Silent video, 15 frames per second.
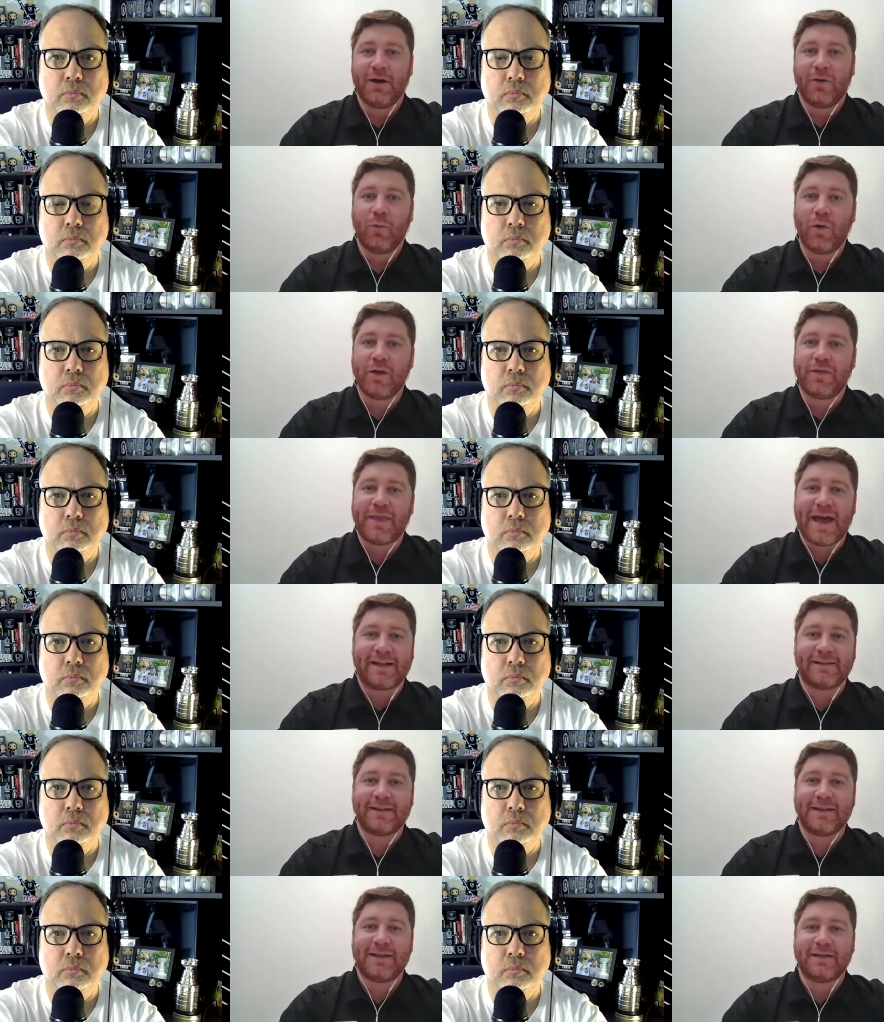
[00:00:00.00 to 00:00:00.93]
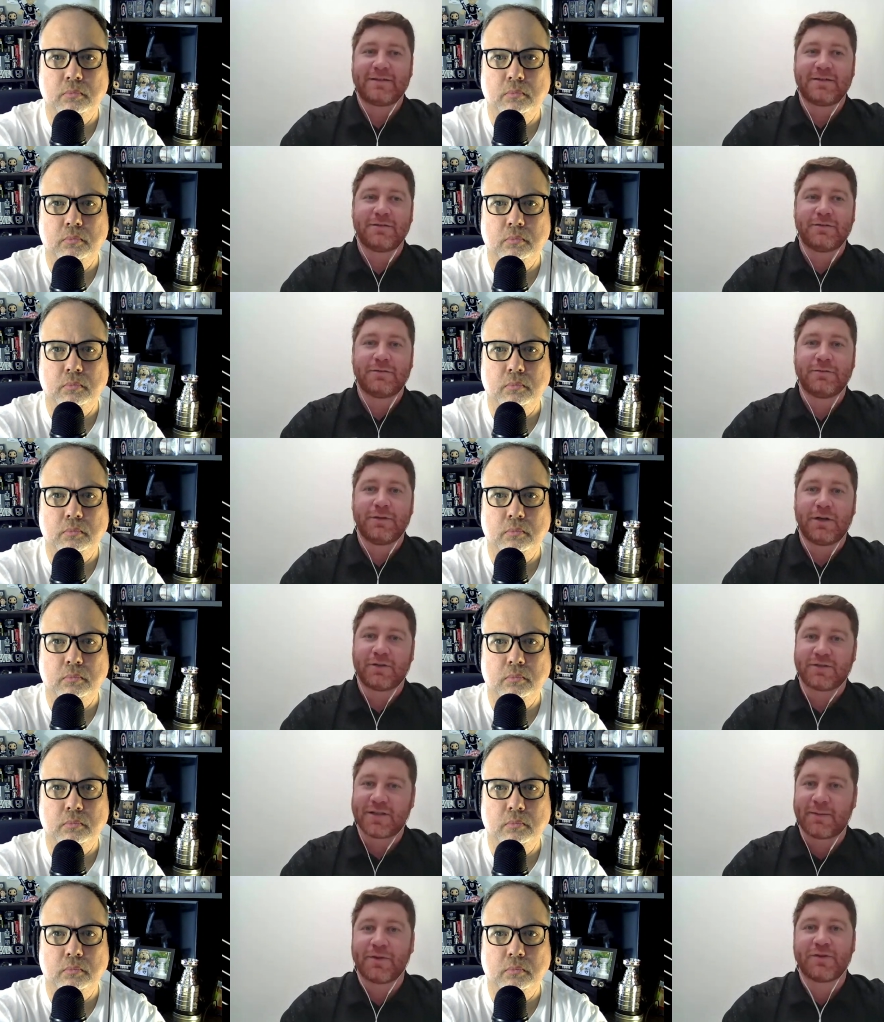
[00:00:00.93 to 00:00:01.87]
Speaker 1: Would that lead to you know
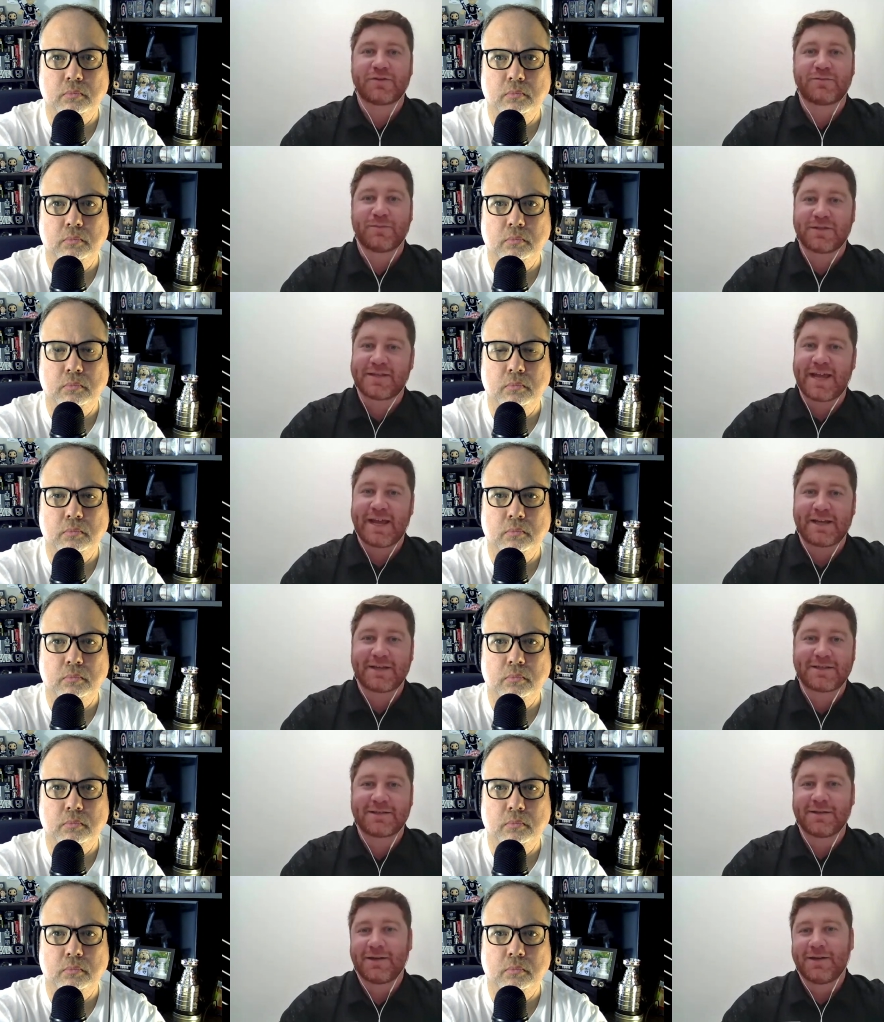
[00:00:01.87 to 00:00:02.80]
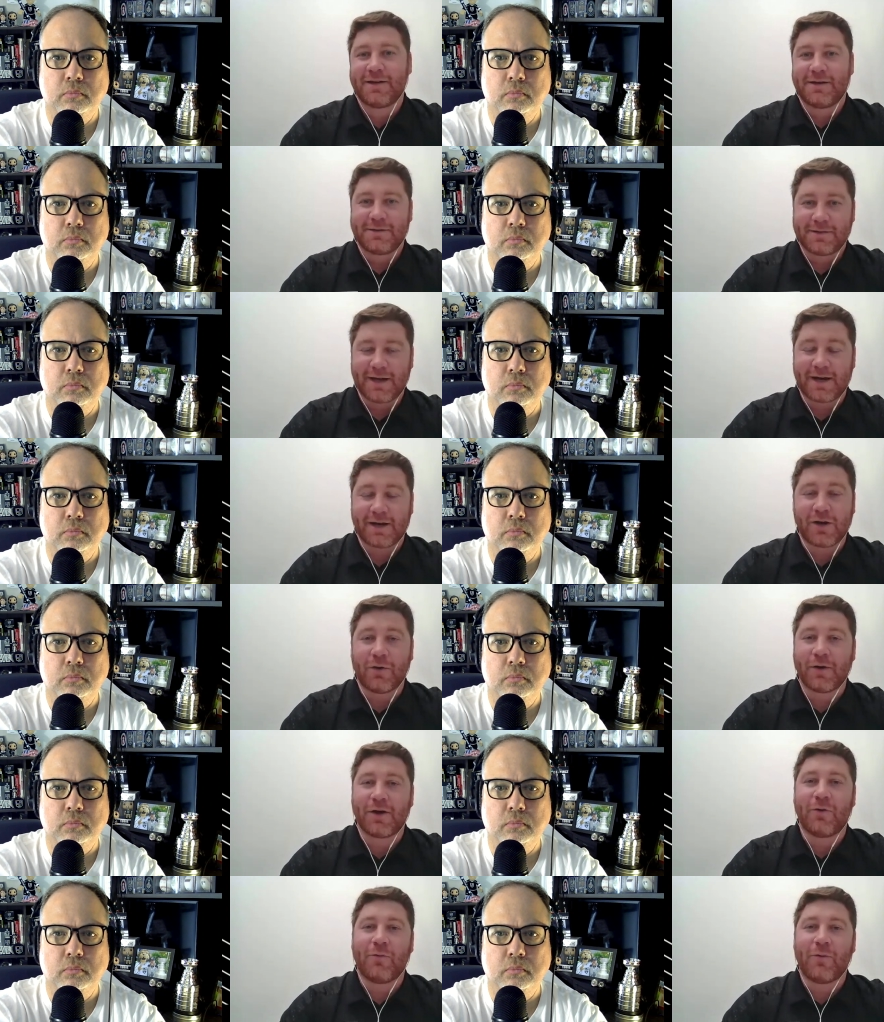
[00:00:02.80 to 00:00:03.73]
some of those mistakes kind of going